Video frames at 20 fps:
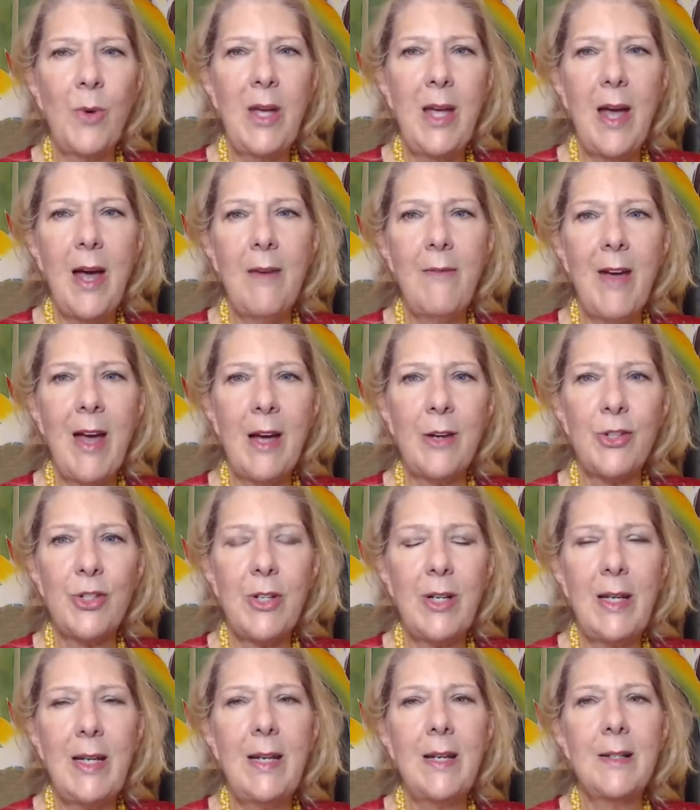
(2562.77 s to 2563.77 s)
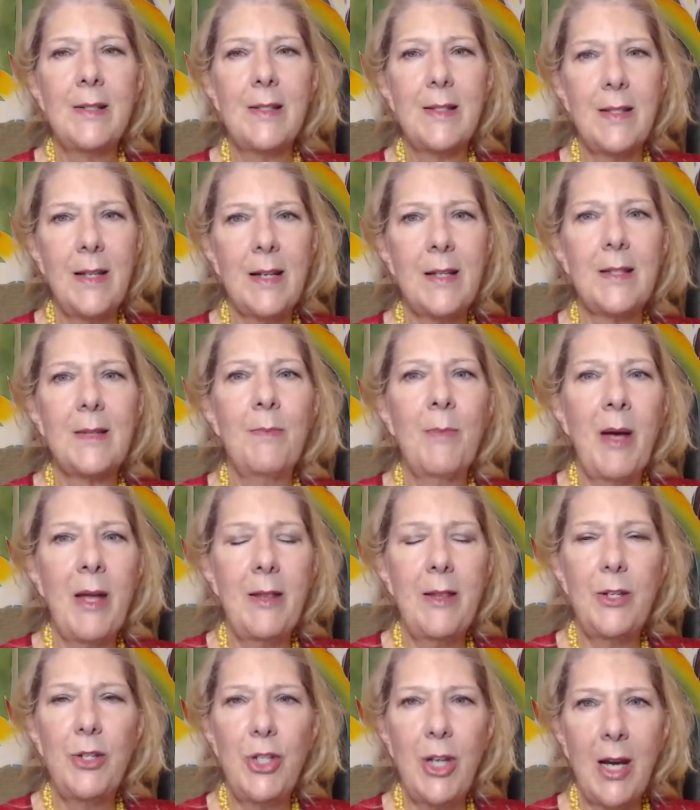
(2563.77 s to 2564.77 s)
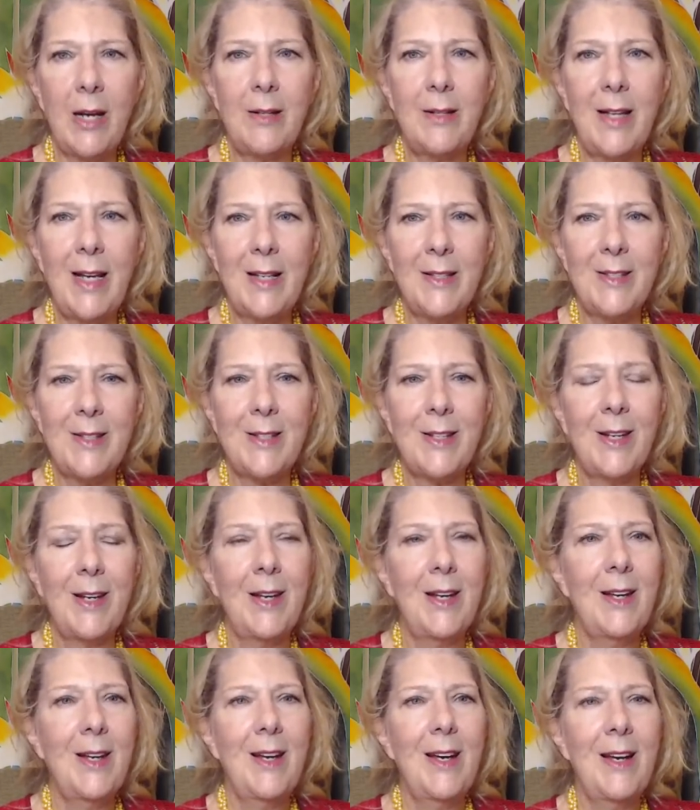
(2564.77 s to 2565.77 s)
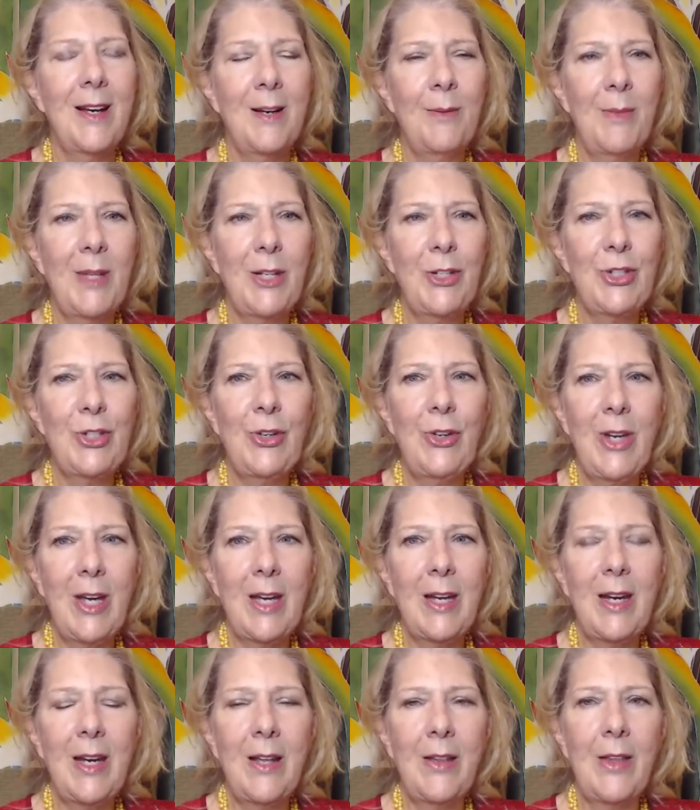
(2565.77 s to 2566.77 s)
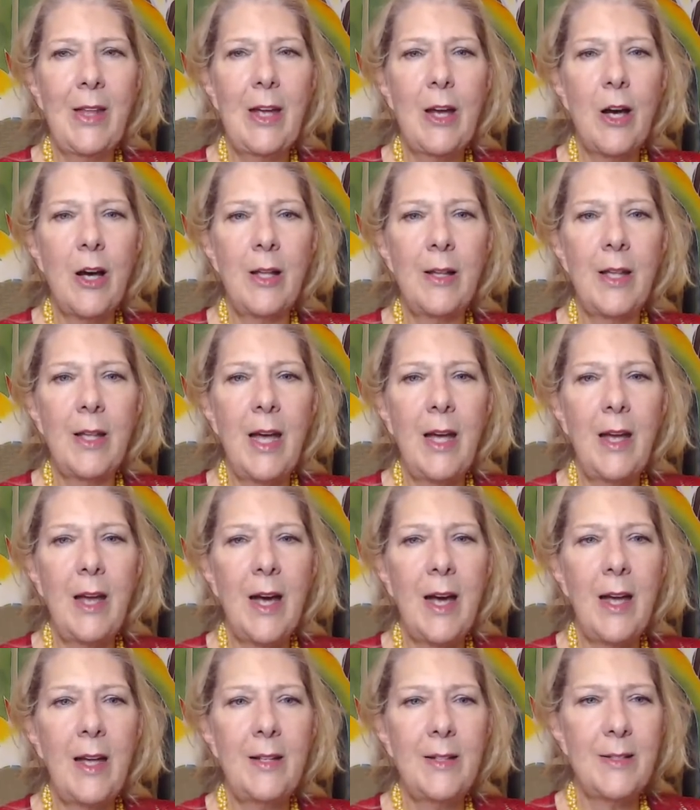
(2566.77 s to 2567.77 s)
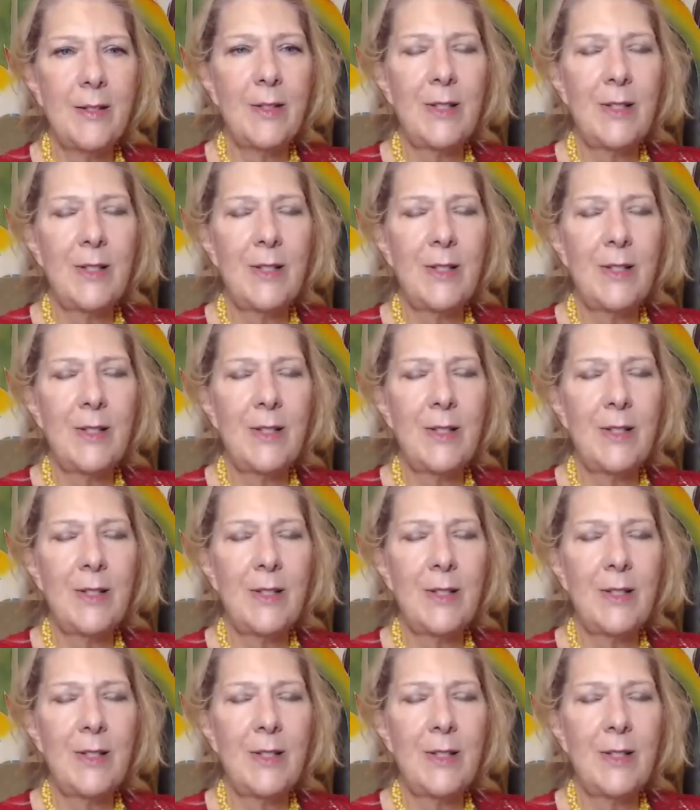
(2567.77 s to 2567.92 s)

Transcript: We have actually a 6-month checklist that you get in the online guide.